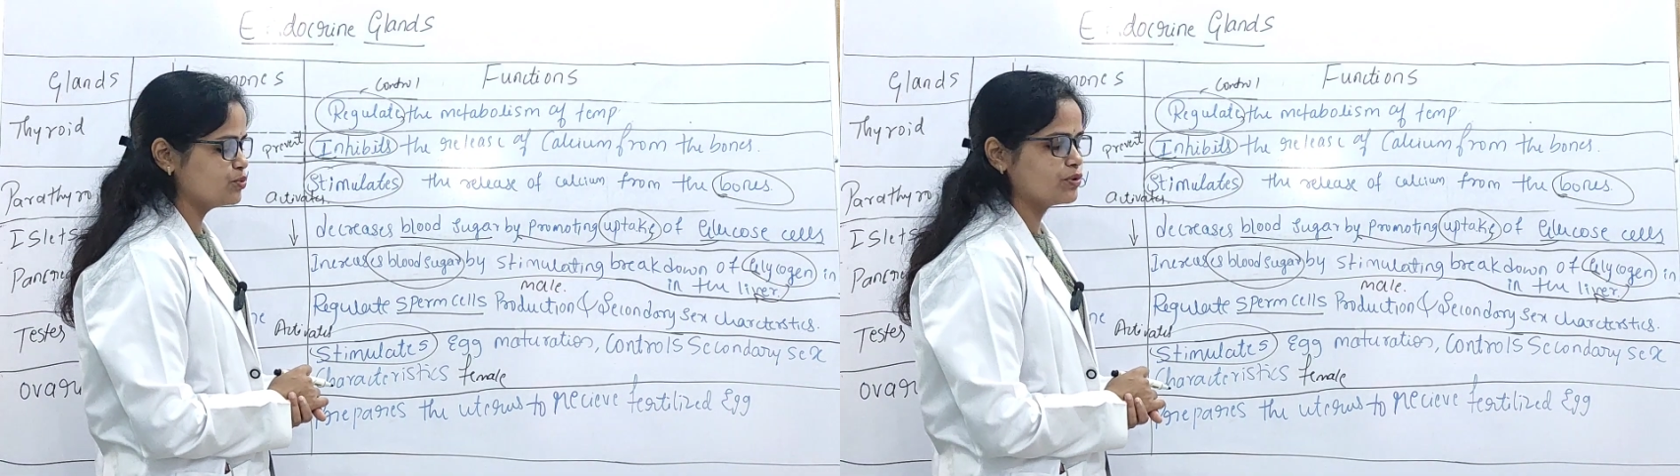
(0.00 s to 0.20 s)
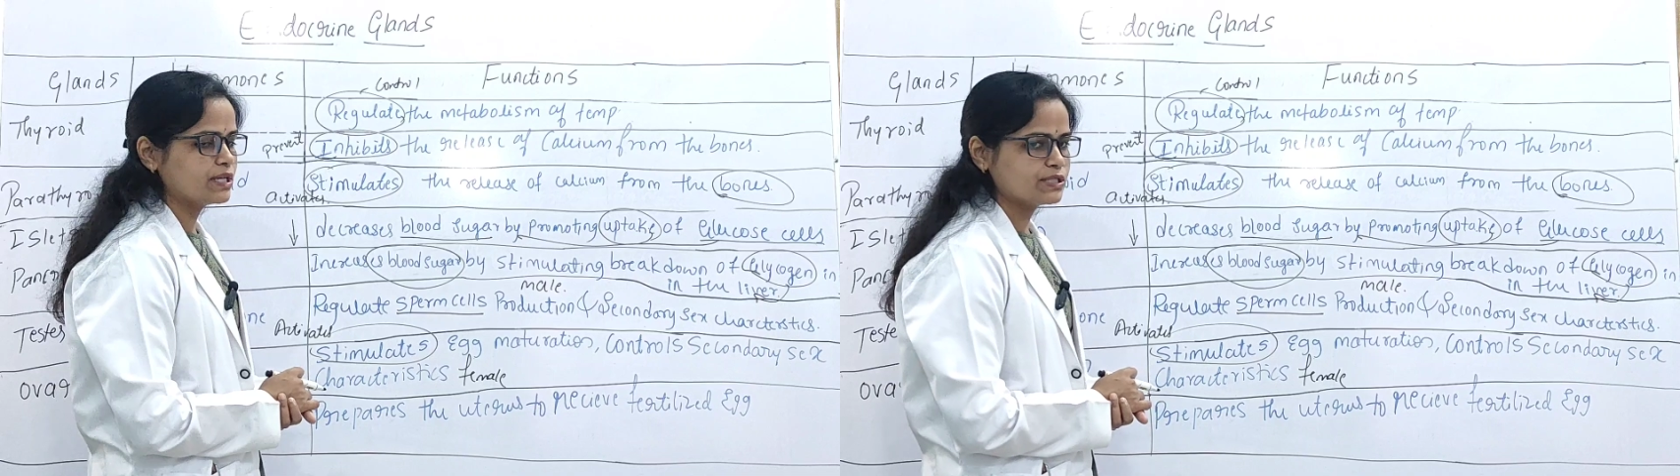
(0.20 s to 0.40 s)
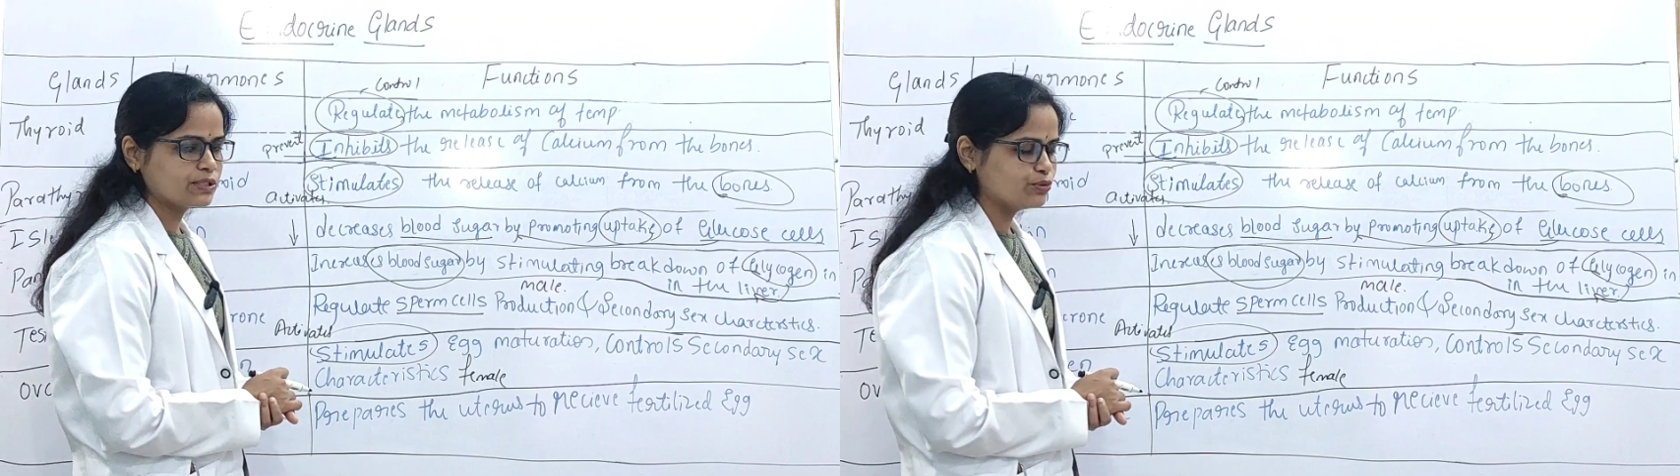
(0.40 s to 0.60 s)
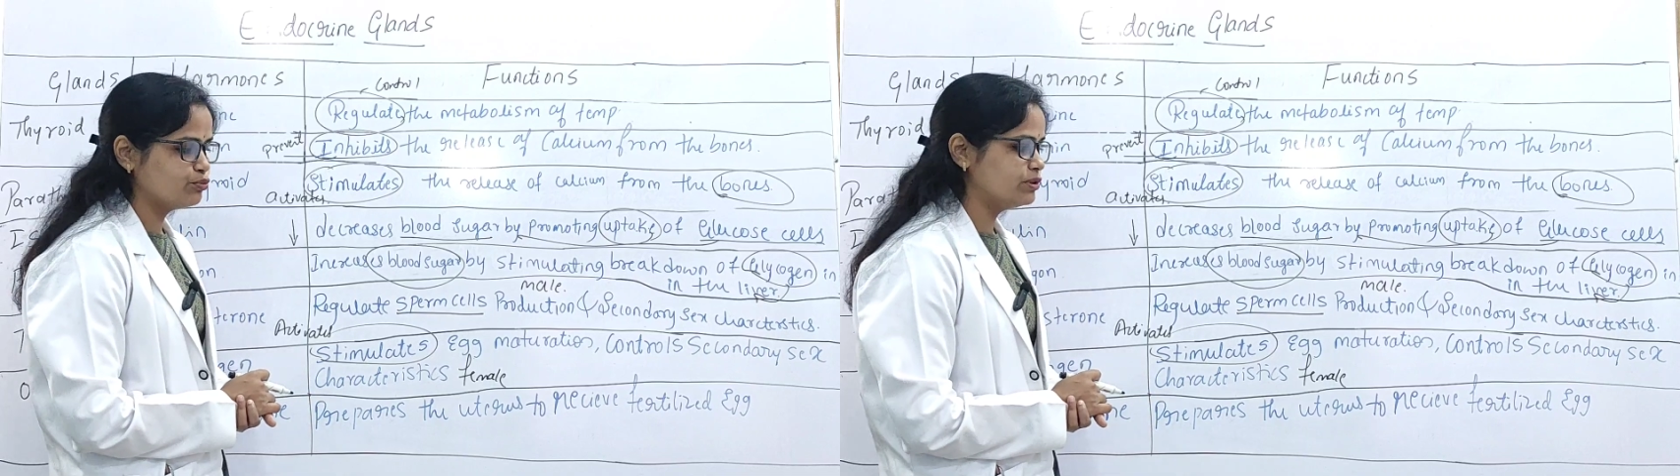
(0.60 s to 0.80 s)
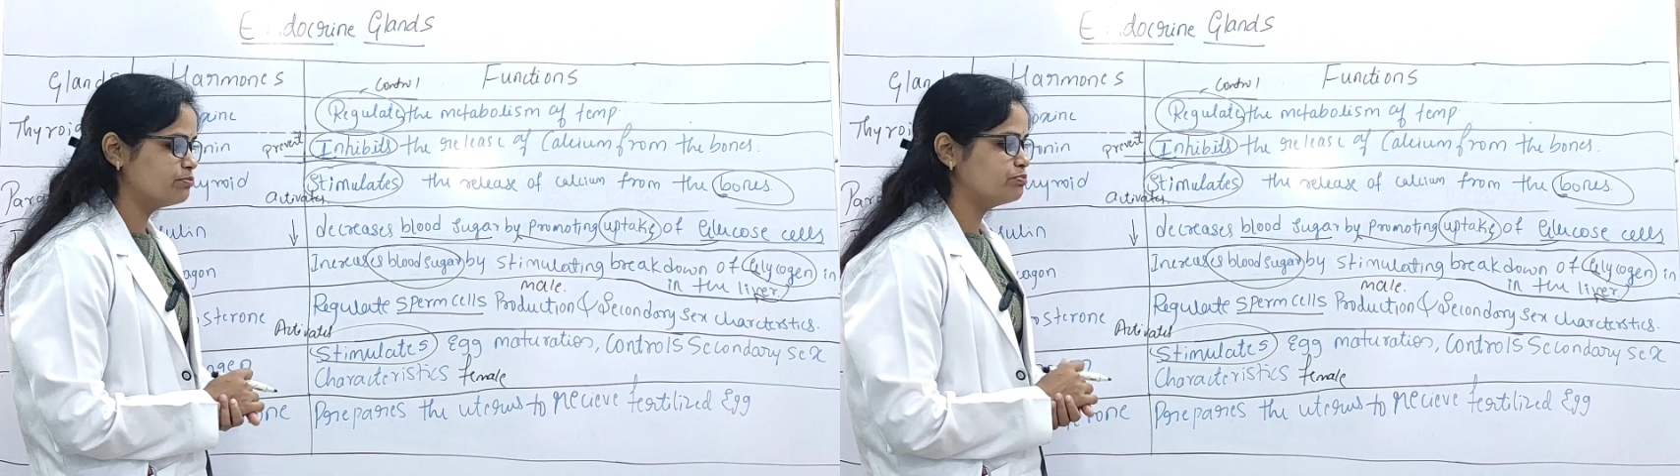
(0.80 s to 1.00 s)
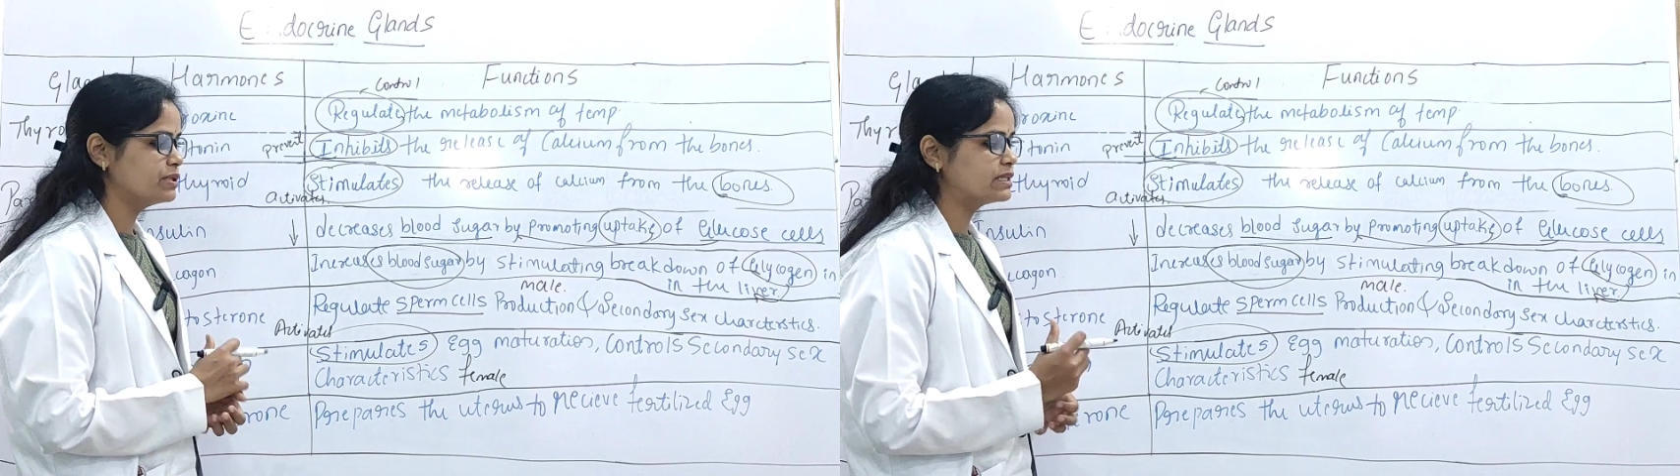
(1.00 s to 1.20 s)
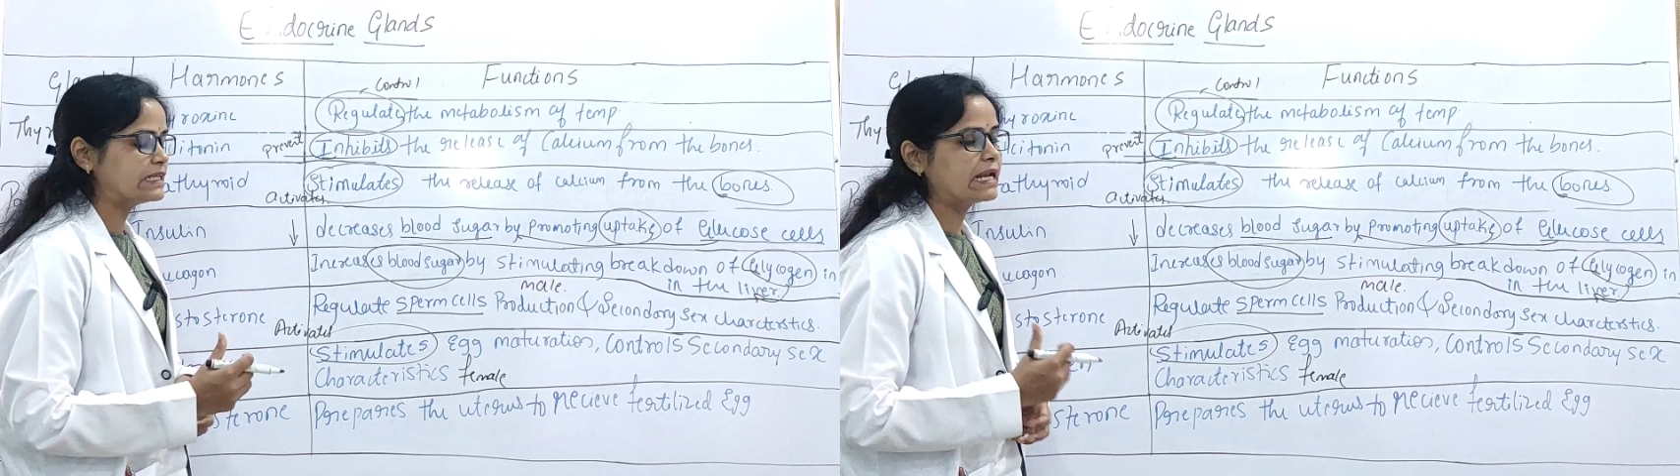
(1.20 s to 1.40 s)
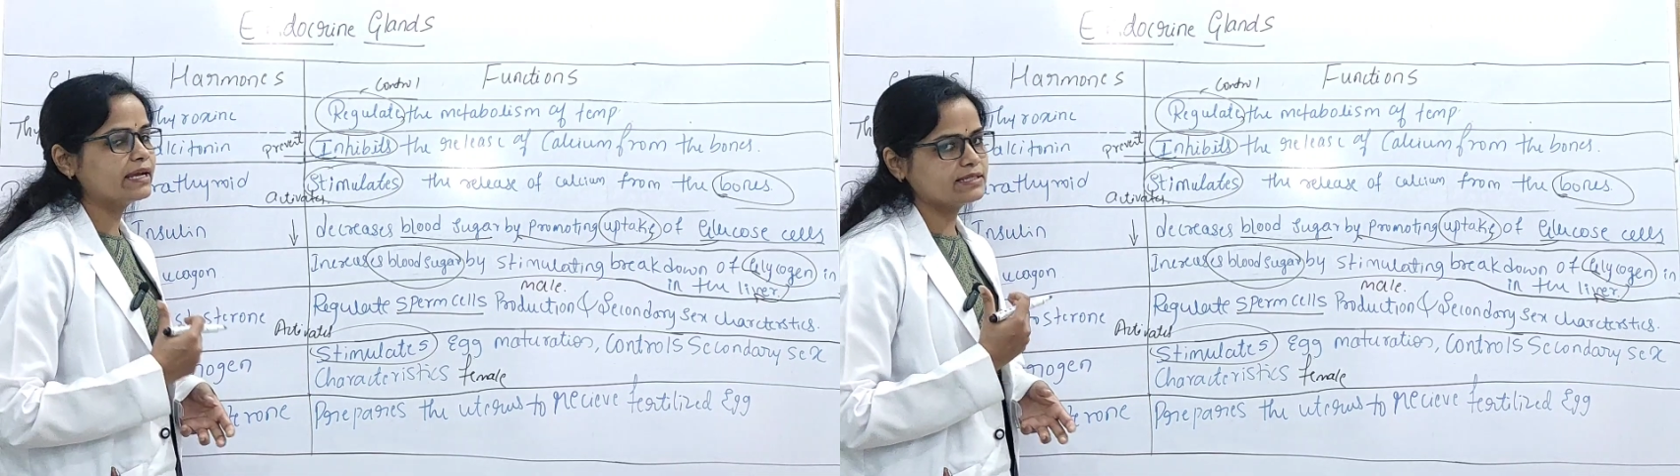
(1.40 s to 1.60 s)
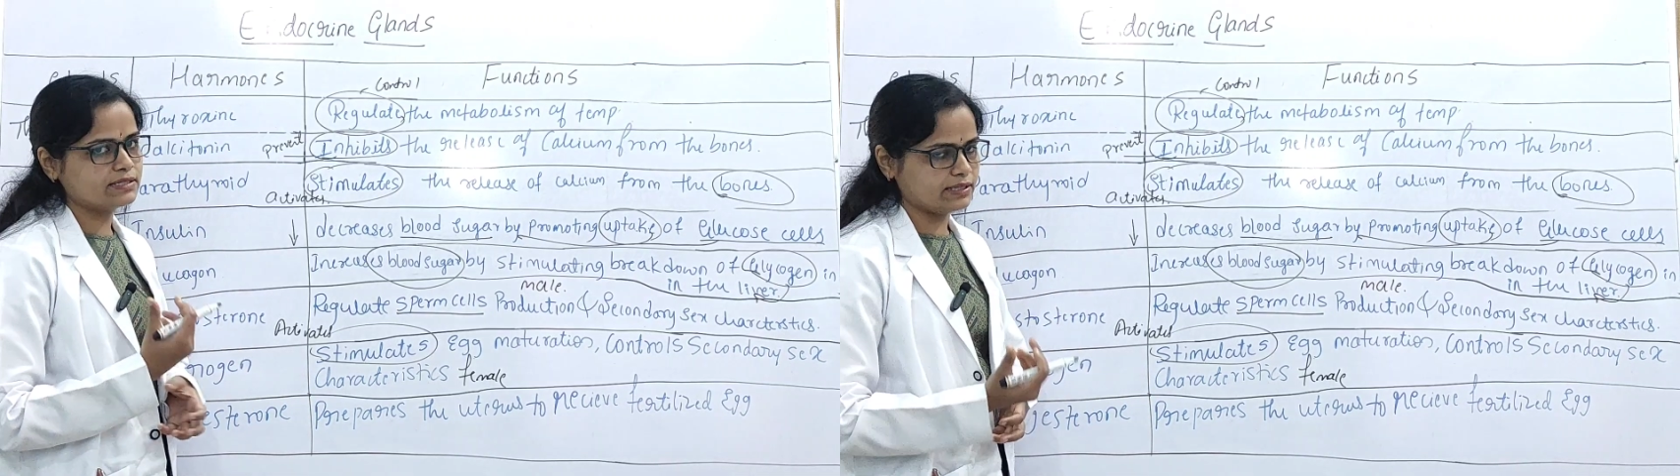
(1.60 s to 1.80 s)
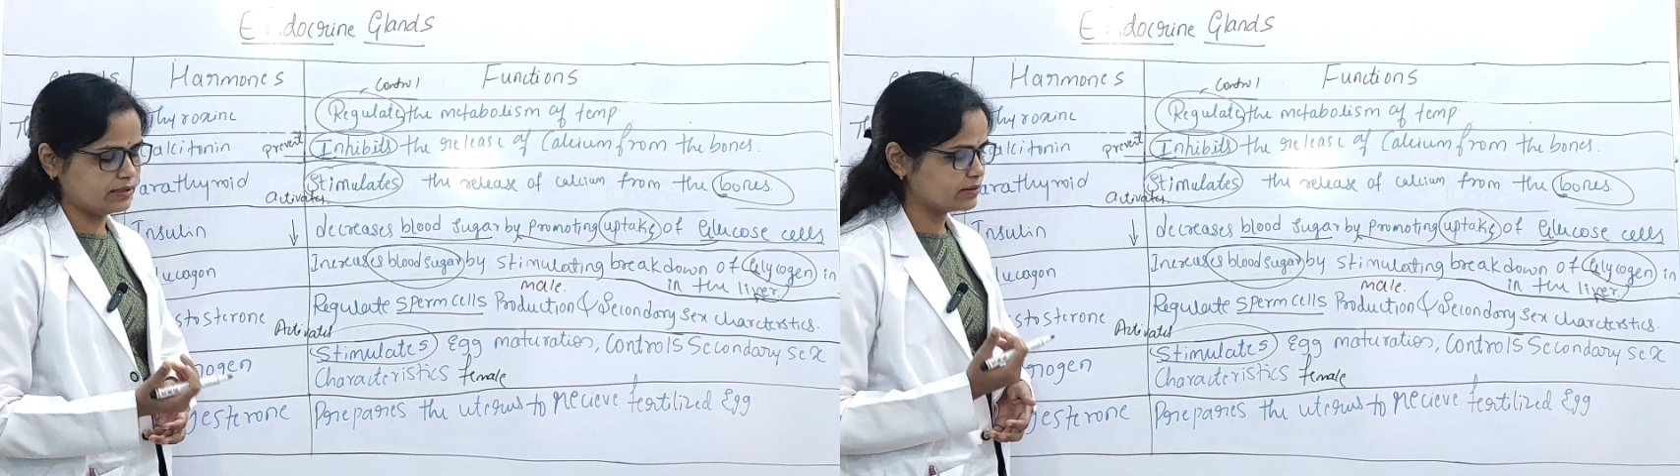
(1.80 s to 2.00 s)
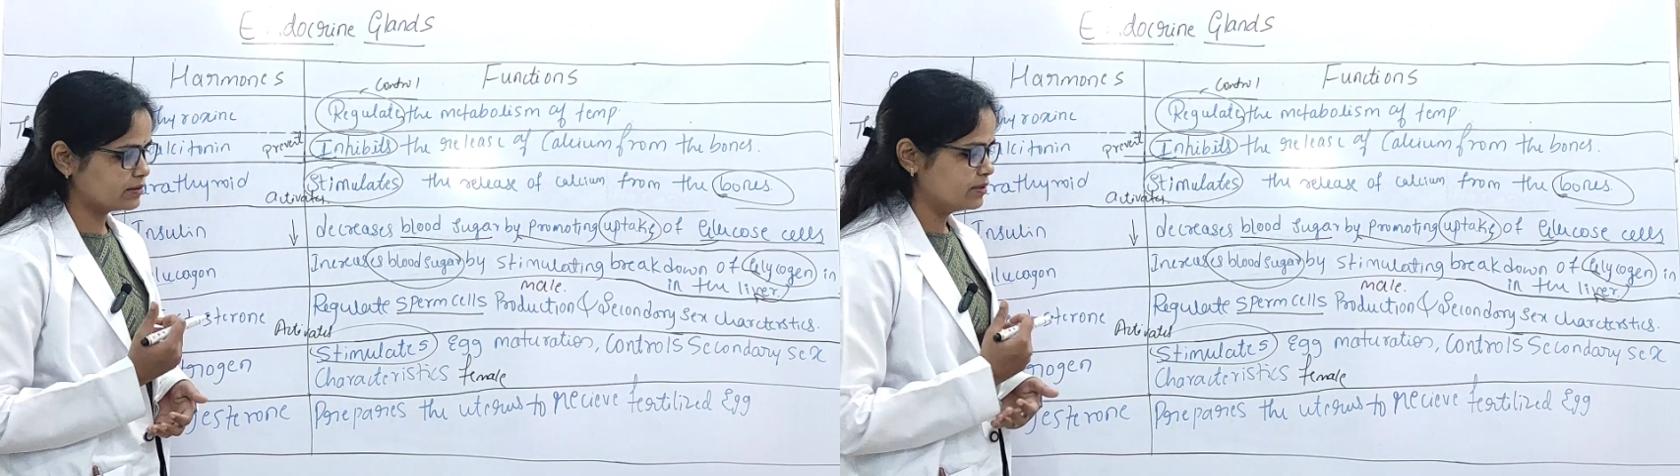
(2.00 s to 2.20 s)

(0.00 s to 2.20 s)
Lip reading: to receive the fertilized egg.